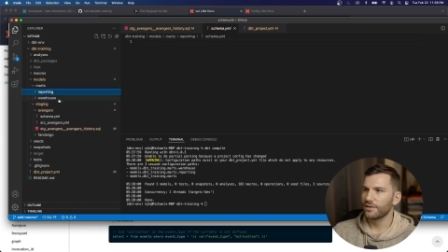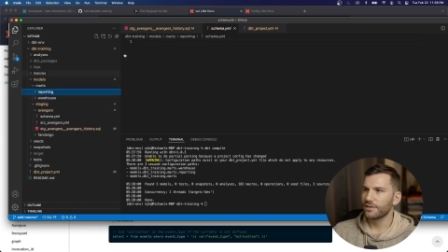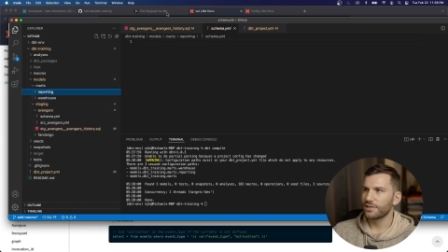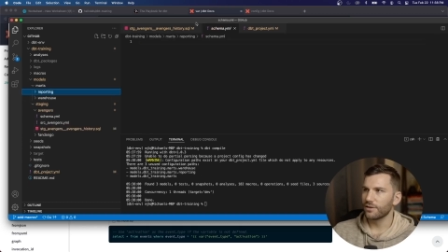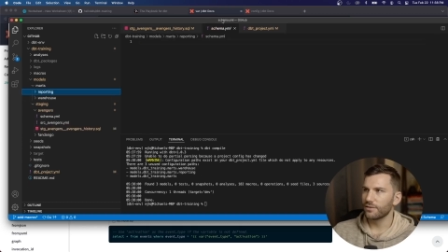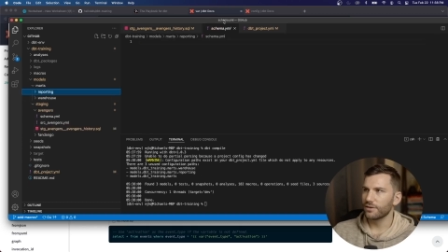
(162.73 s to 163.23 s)

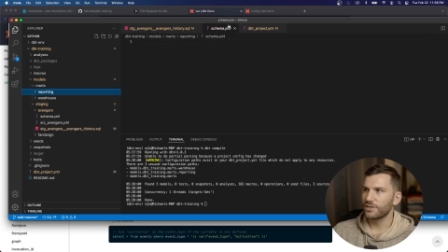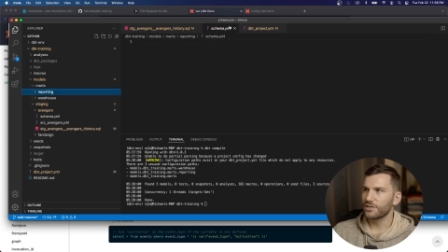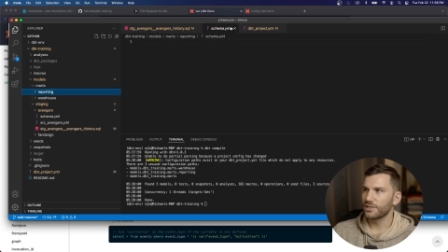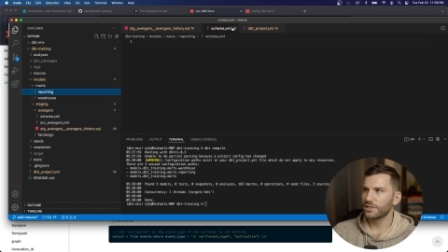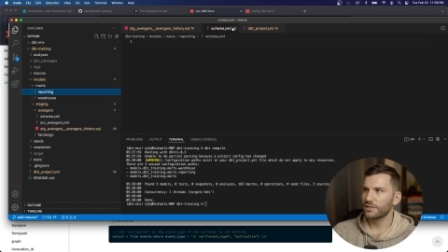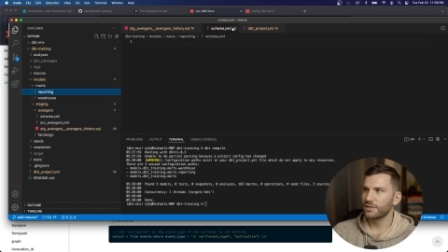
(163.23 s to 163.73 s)
So it's
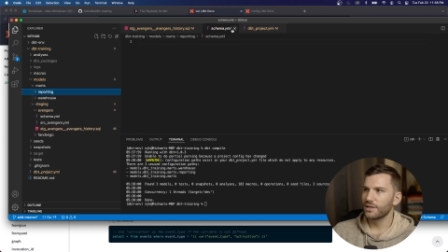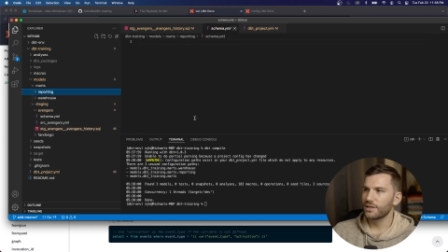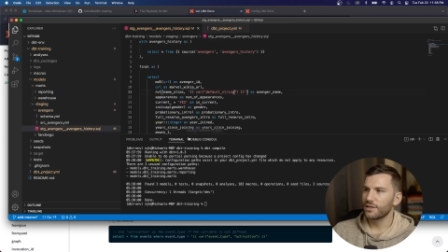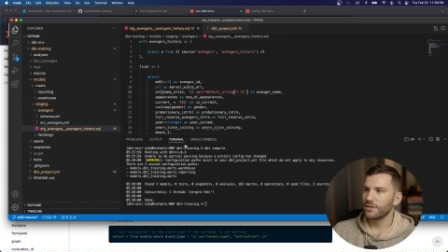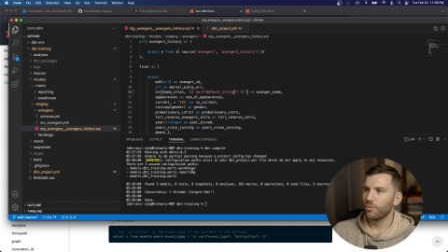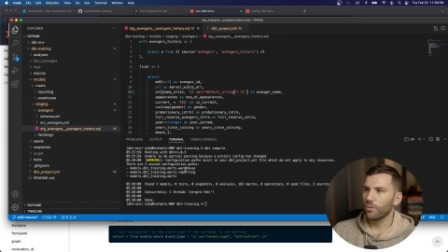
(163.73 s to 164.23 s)
just
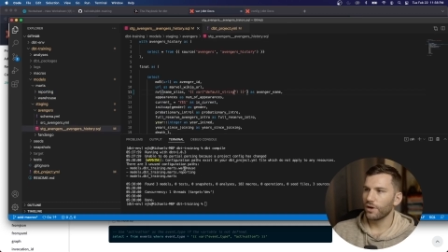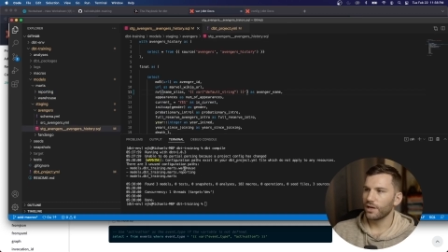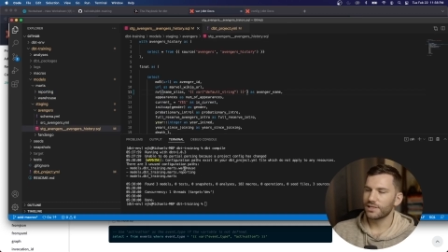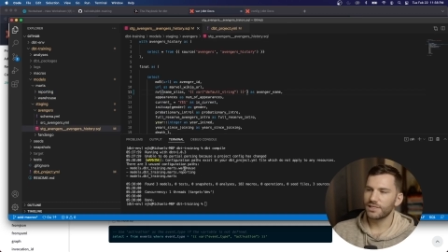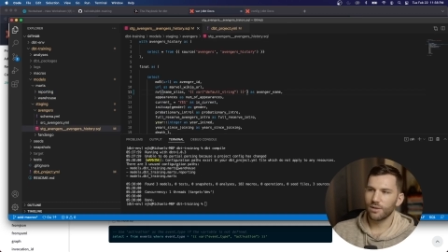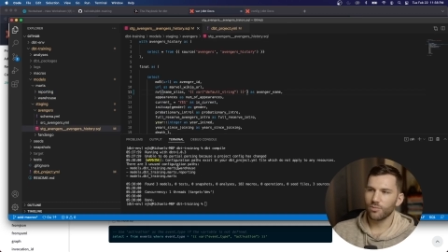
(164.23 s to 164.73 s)
warning
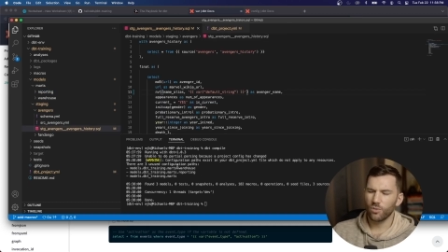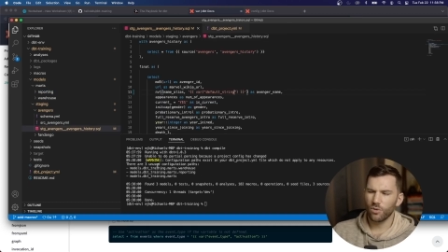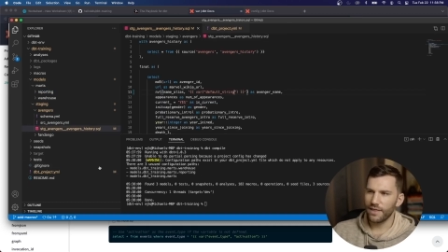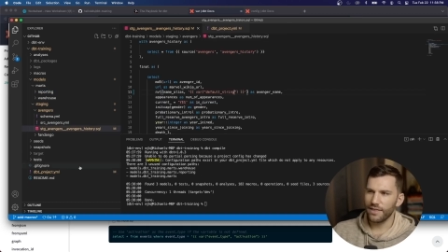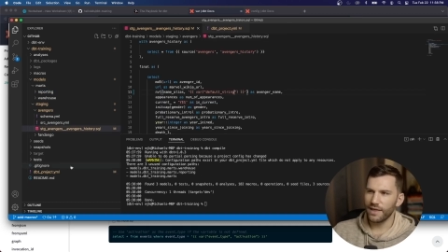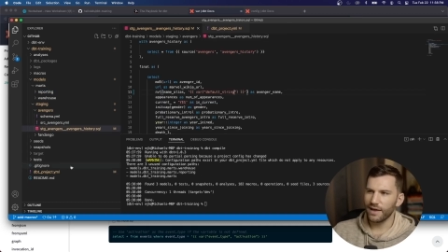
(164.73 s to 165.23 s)
us here, but we'll
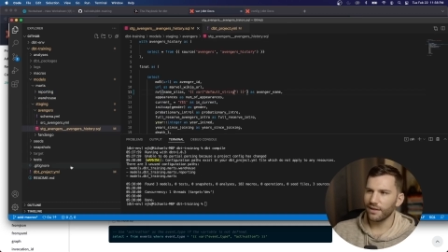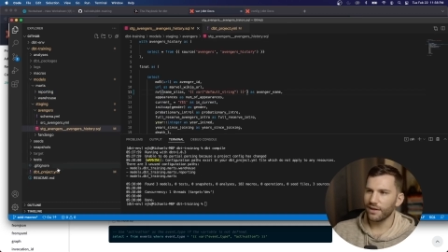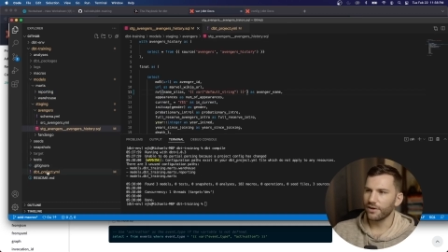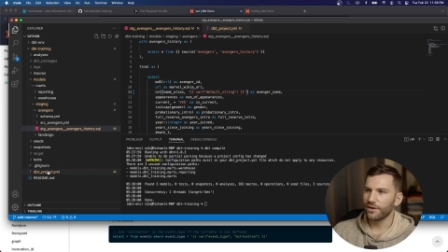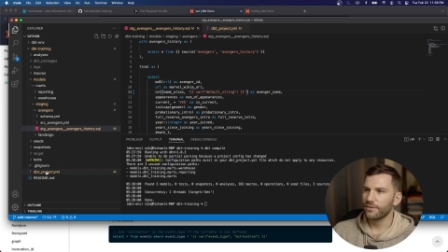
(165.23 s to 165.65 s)
add that later.